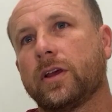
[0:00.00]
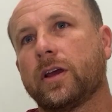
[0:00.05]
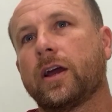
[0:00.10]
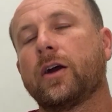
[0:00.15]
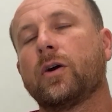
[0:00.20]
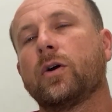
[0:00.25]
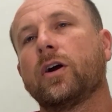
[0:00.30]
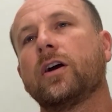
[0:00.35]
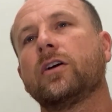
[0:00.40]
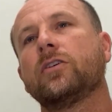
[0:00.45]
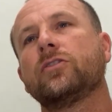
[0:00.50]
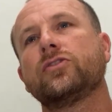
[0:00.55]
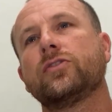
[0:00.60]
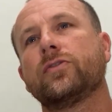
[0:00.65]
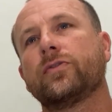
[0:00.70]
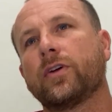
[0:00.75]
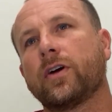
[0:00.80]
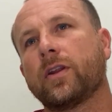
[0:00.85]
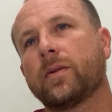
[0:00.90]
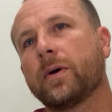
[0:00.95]
How would you have
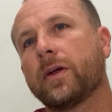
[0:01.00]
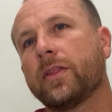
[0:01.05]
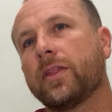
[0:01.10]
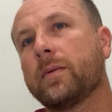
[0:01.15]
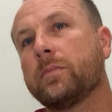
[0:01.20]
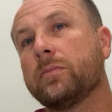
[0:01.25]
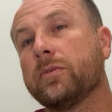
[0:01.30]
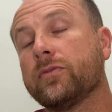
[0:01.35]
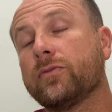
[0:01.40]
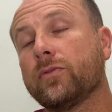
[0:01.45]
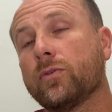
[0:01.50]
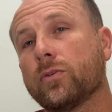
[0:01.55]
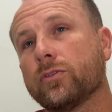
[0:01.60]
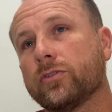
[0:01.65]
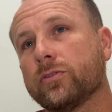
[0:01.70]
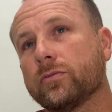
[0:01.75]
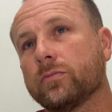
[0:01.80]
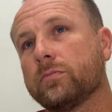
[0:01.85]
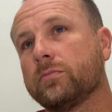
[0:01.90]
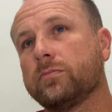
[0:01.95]
thought about that before
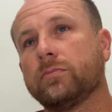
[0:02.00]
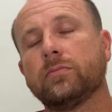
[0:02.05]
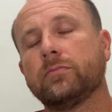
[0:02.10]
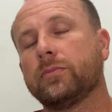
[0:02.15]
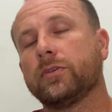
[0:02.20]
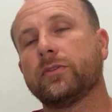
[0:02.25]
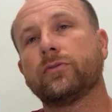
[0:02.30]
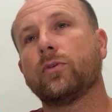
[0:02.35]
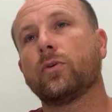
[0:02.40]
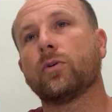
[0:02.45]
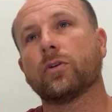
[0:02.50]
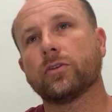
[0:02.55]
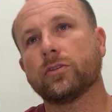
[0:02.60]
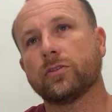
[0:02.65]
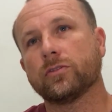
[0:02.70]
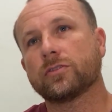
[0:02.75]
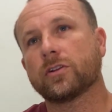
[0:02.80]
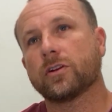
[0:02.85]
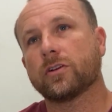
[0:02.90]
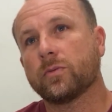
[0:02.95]
you
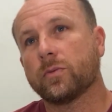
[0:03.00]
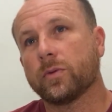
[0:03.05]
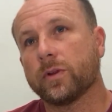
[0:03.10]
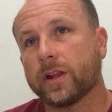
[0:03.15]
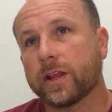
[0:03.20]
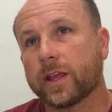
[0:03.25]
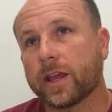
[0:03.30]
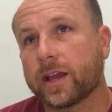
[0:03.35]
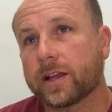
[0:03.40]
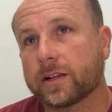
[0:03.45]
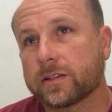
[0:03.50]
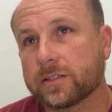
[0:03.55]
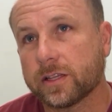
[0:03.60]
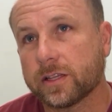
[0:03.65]
started reading Acts?